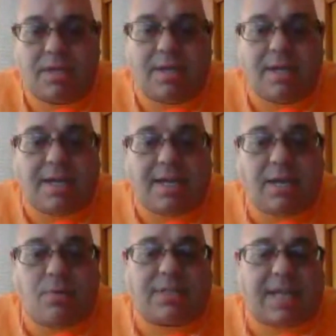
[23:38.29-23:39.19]
He
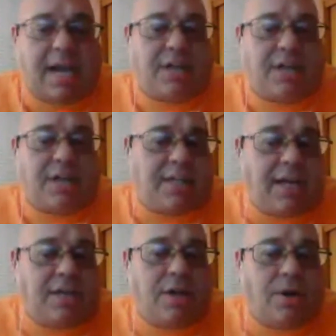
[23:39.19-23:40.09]
was actually the head
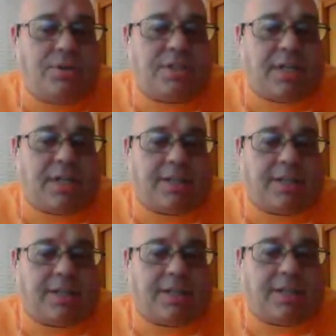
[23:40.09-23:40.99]
coach at the
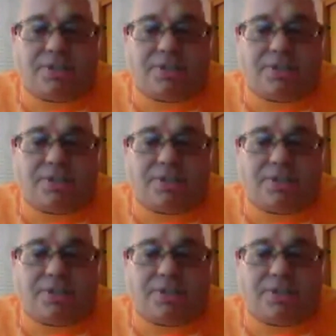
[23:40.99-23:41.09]
University